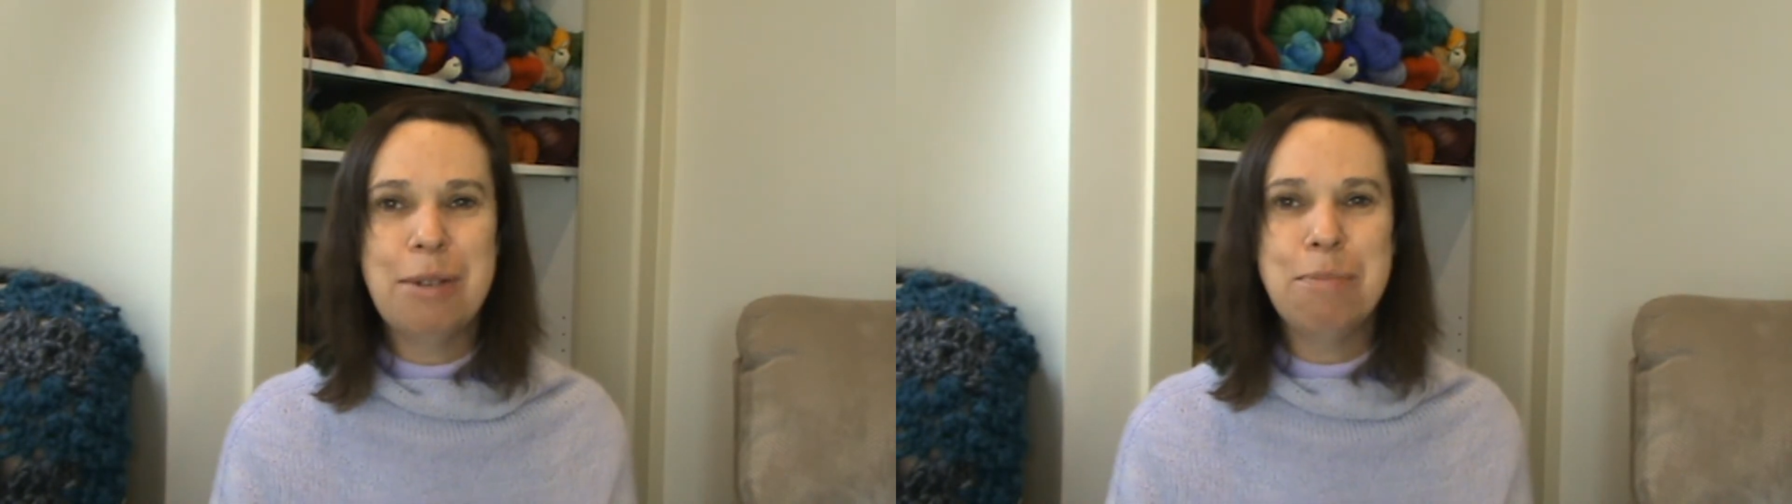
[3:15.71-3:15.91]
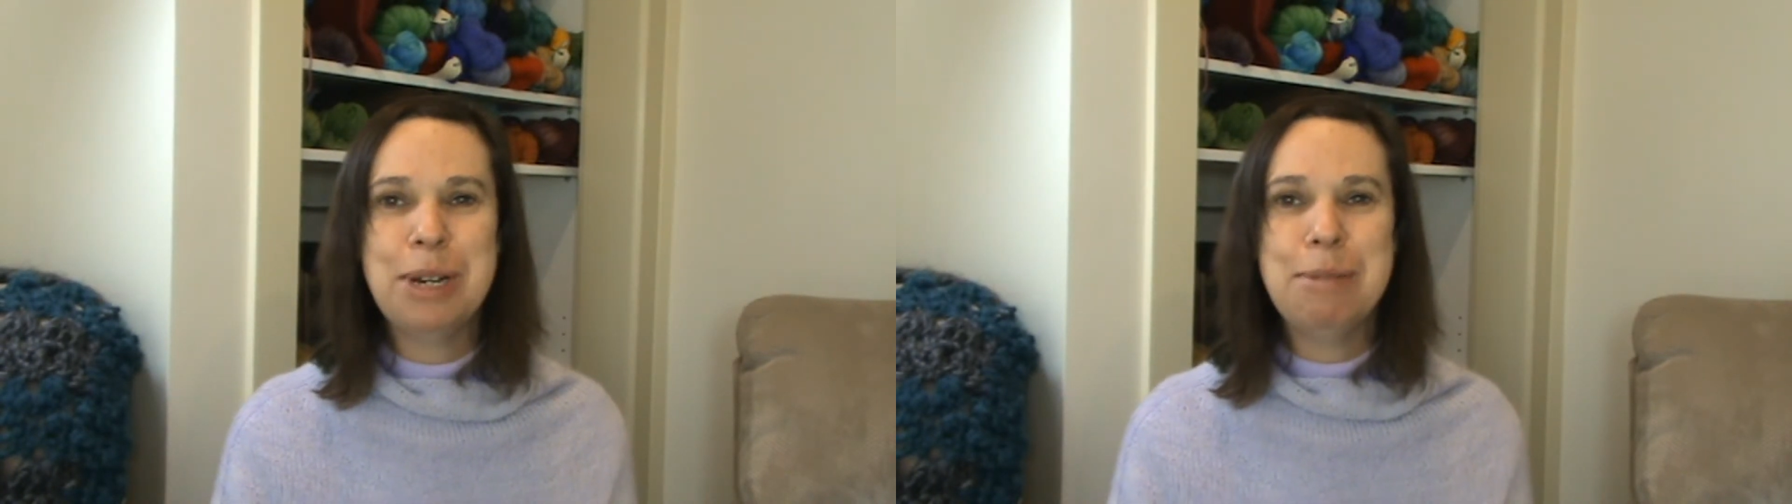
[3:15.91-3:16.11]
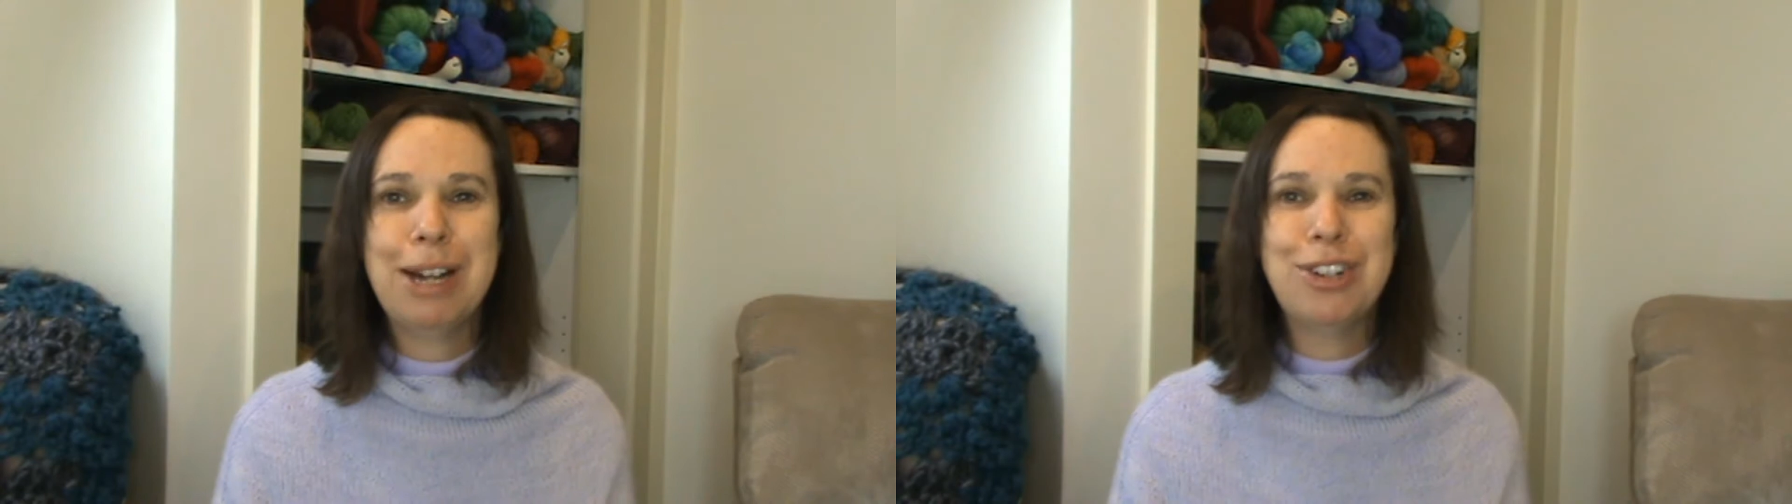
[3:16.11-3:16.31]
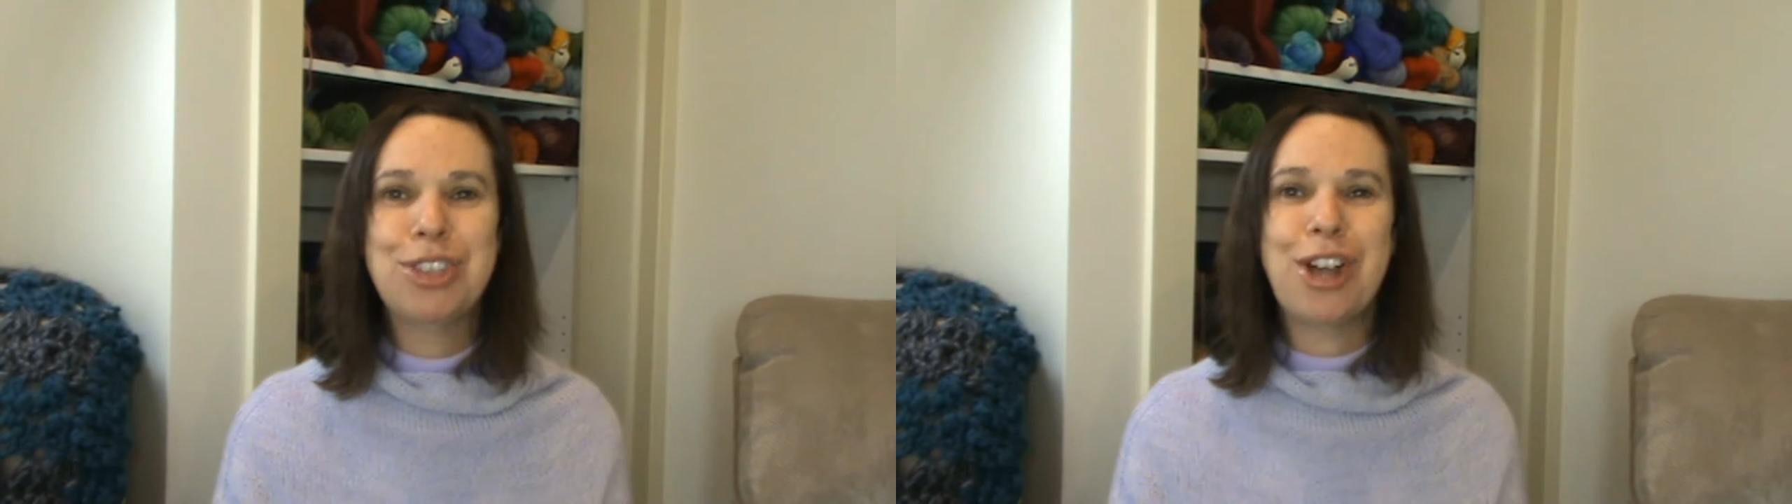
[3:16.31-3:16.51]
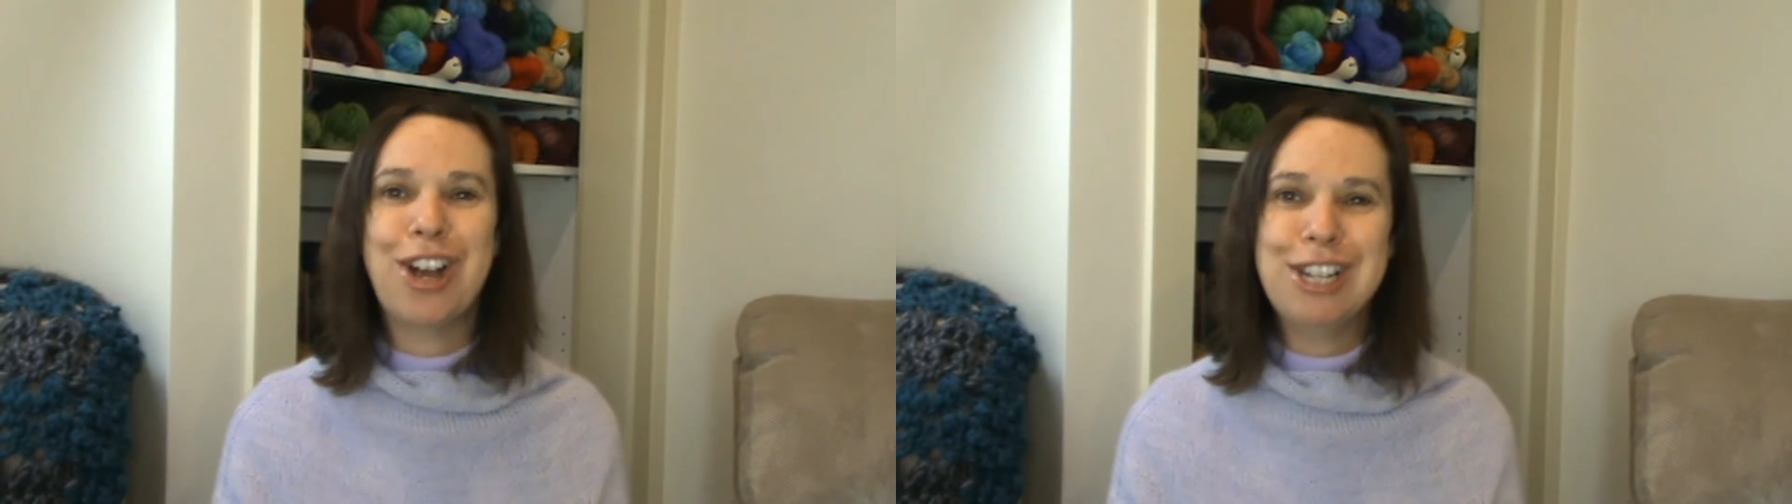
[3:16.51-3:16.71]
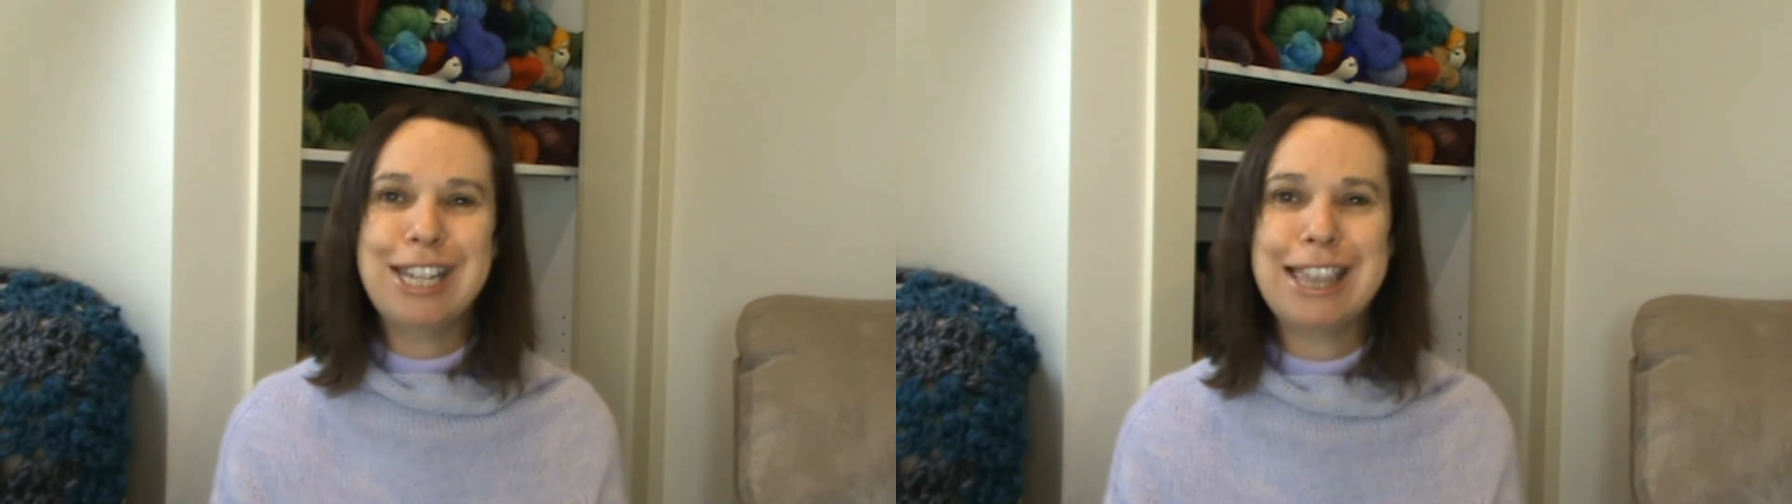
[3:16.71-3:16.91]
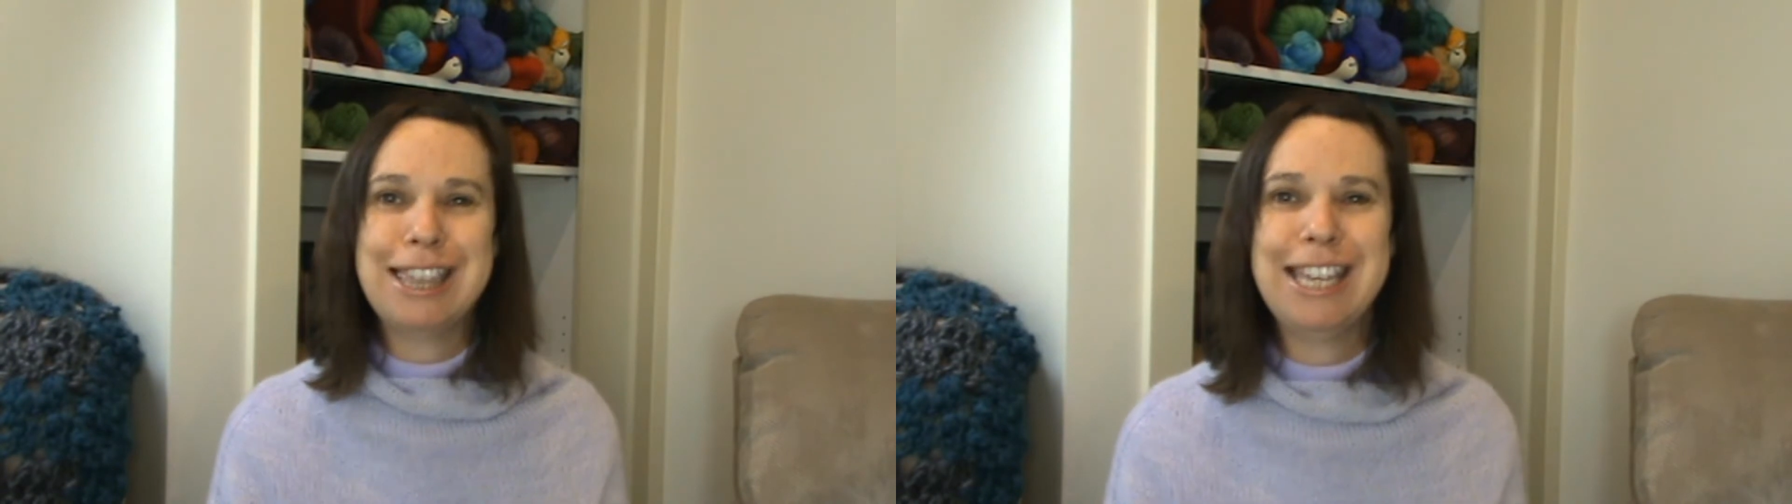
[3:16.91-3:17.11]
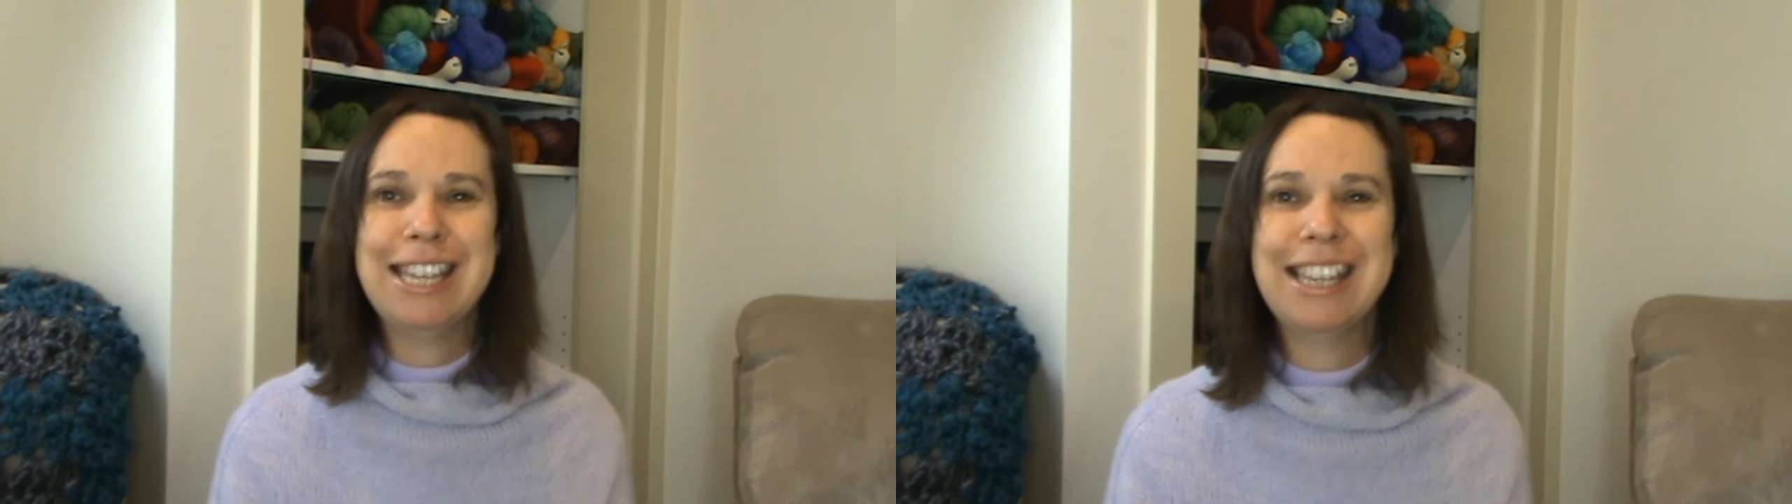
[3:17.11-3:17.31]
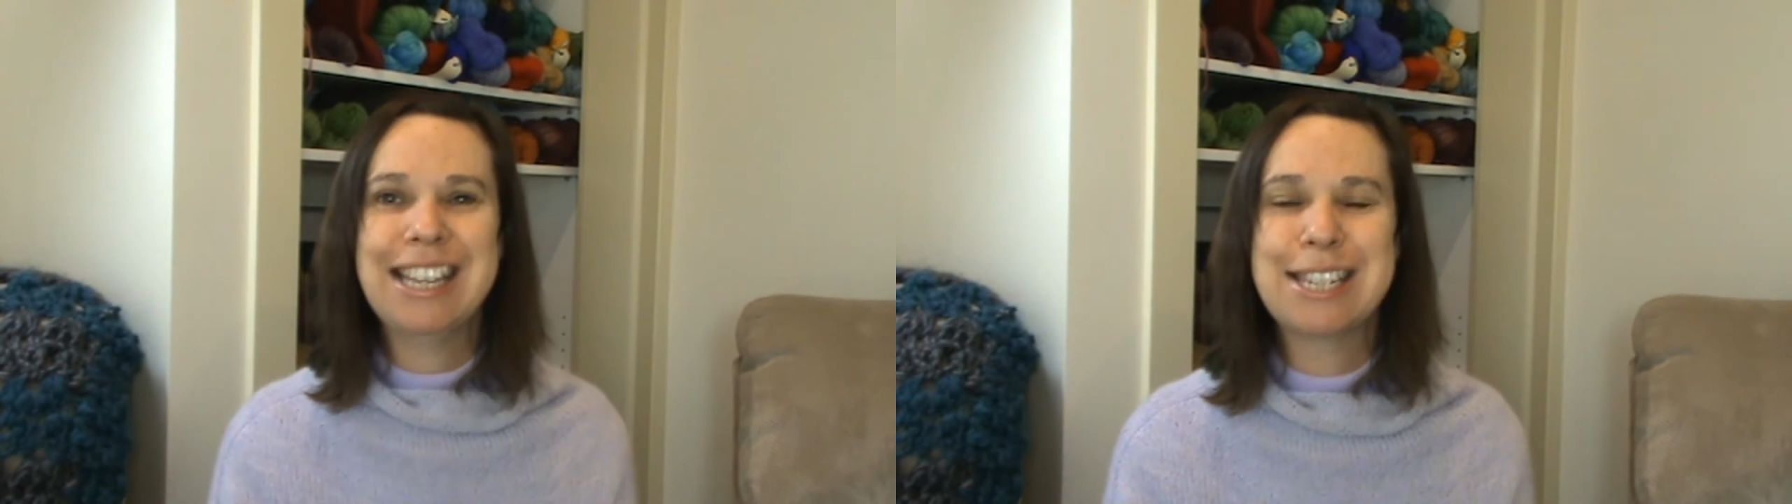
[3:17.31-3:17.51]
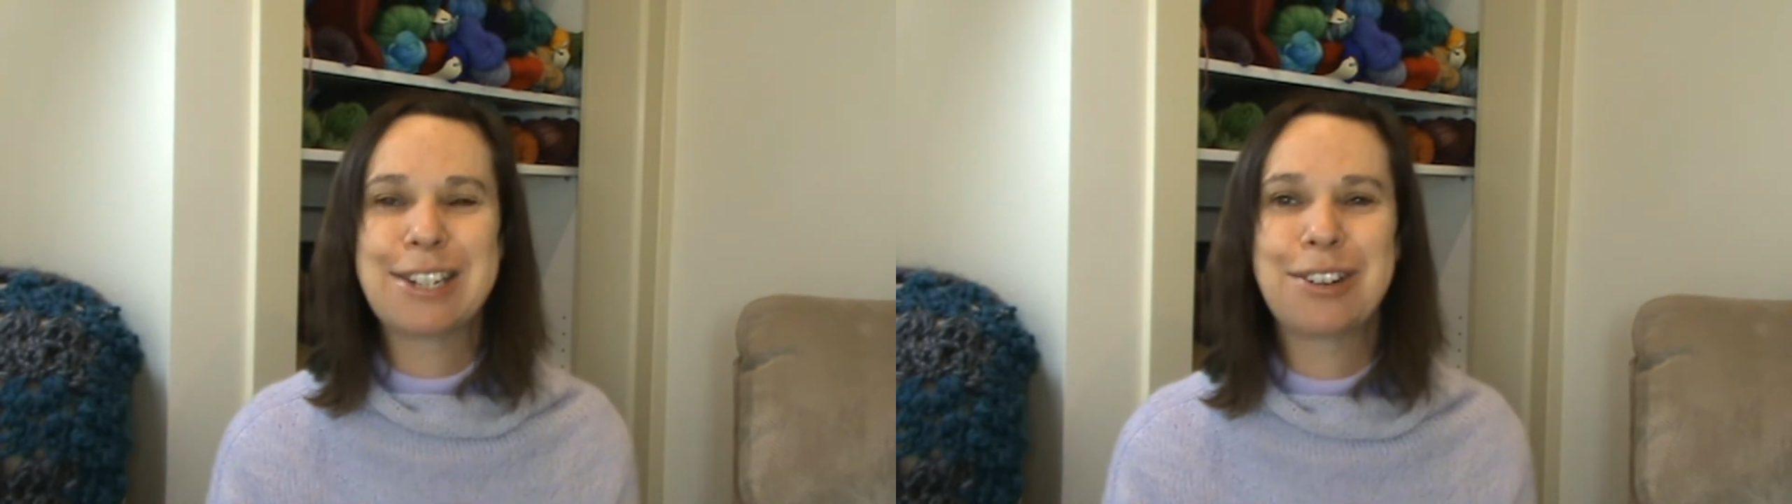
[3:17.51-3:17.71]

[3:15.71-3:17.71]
pretty much the only thing that's